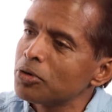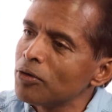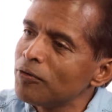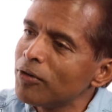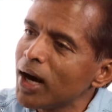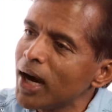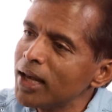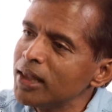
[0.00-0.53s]

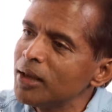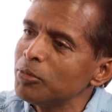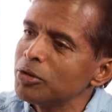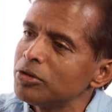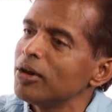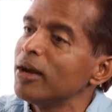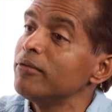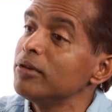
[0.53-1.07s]
provide them
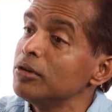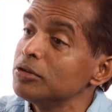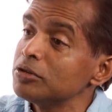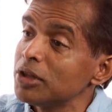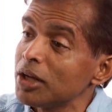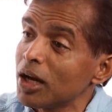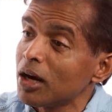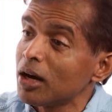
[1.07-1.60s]
with
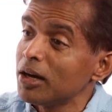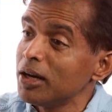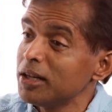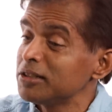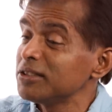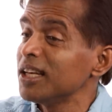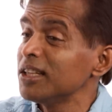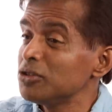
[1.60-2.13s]
revenues that are,
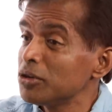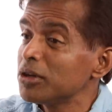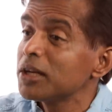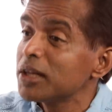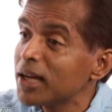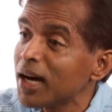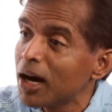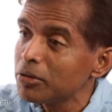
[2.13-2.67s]
in a sense, you
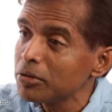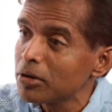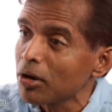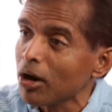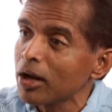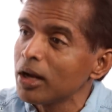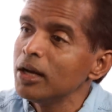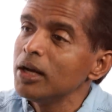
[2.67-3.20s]
can
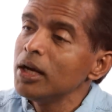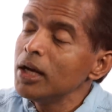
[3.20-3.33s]
count on